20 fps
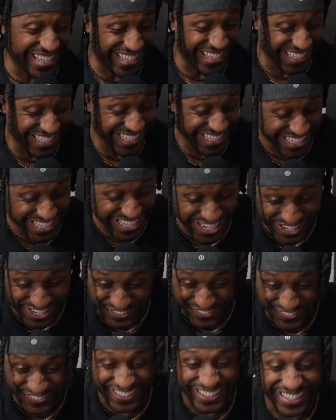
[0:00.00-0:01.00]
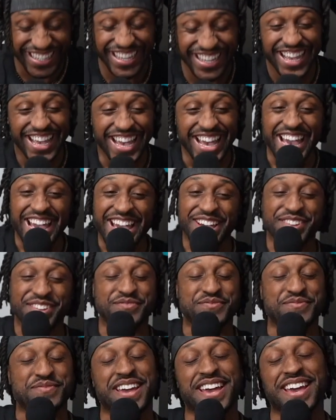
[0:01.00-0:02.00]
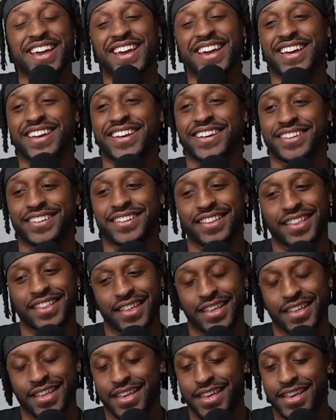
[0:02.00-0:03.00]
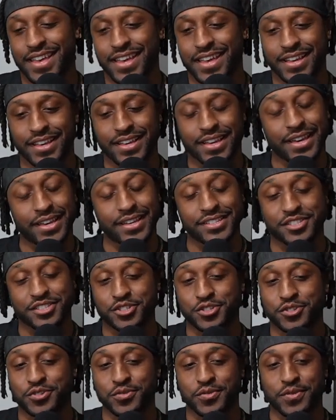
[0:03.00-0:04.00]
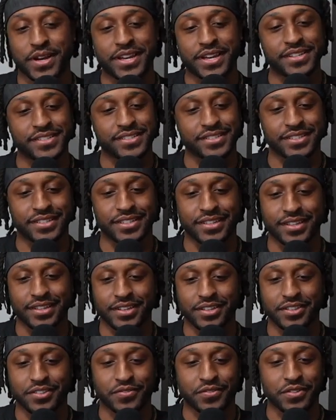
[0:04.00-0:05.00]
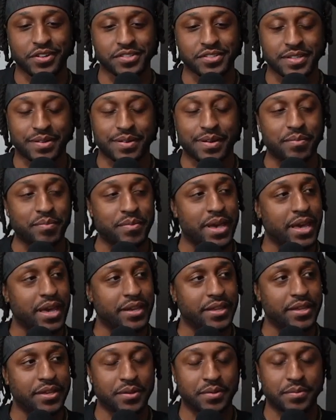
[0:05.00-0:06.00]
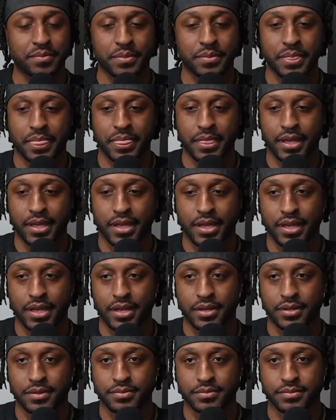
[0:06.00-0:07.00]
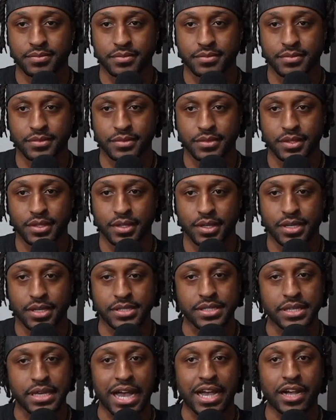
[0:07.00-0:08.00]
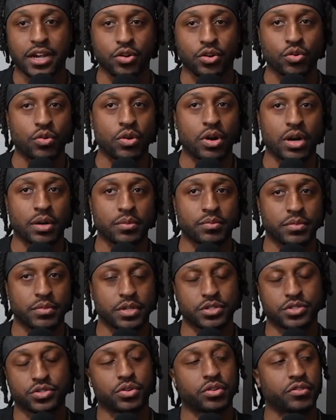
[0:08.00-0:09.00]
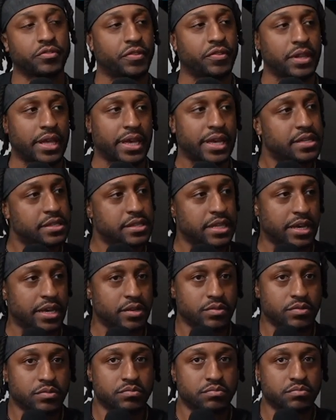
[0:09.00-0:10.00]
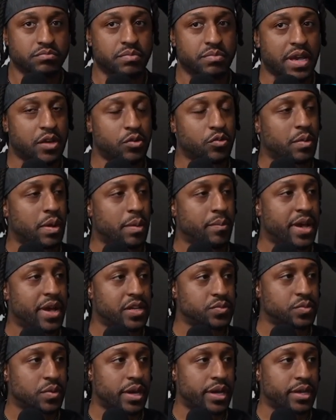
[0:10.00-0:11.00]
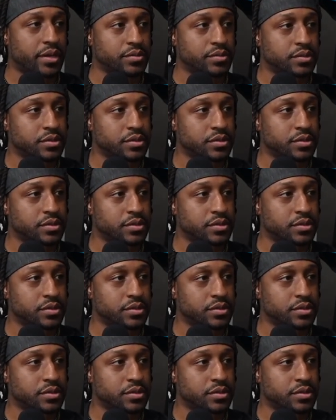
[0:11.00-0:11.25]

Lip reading: Yo, man, it's crazy. The first time I met him, because I grew up a Jordan fan. Like he's like one of my basketball idols.